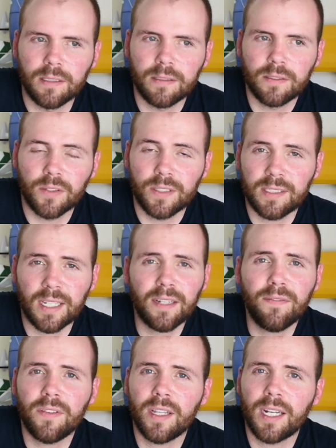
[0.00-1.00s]
So the
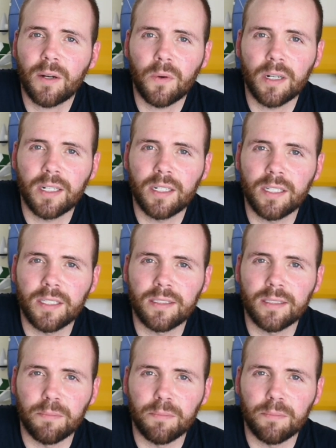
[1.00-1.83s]
second flight I wanted to